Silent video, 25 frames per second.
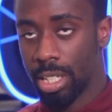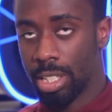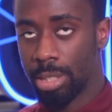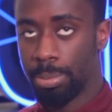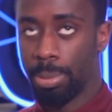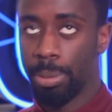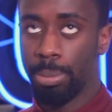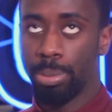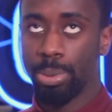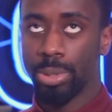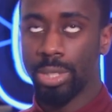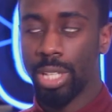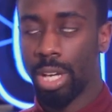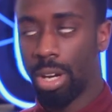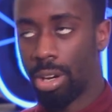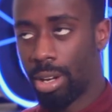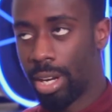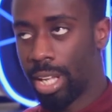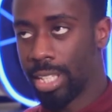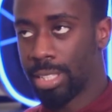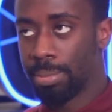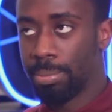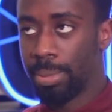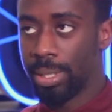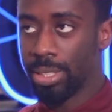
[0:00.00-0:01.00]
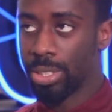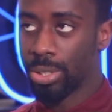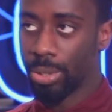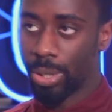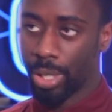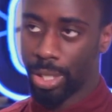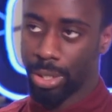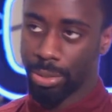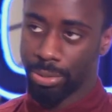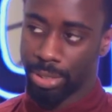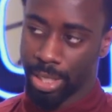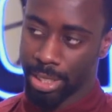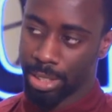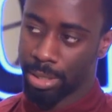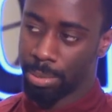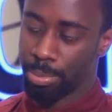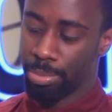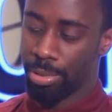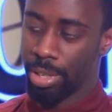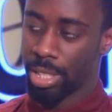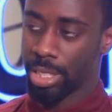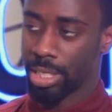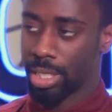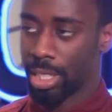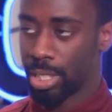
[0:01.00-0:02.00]
Yeah. Because people say, oh, that's mental health, that's
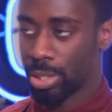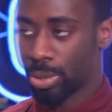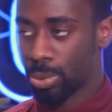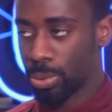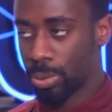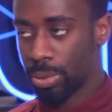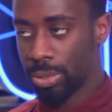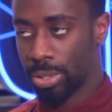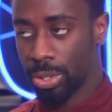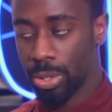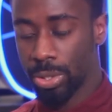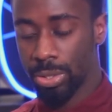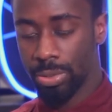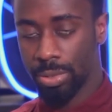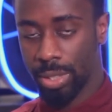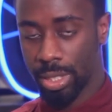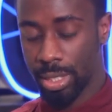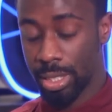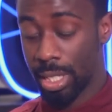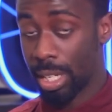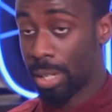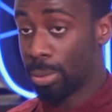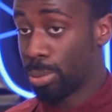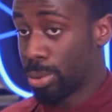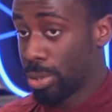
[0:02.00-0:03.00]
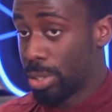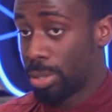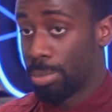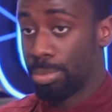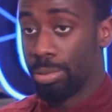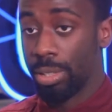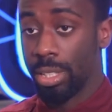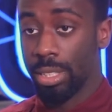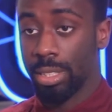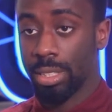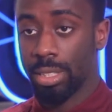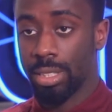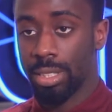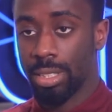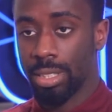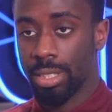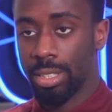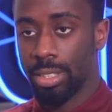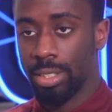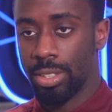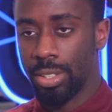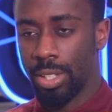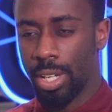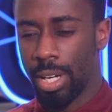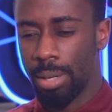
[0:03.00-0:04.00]
depression, that's all of those things. And I was depressed,
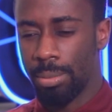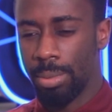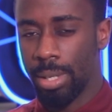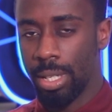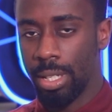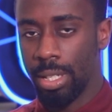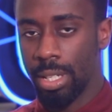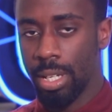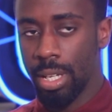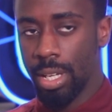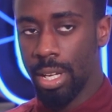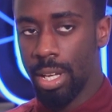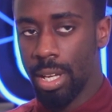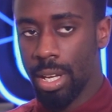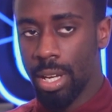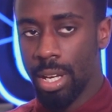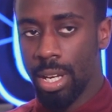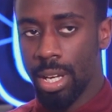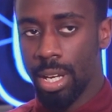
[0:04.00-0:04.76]
do you know what I mean?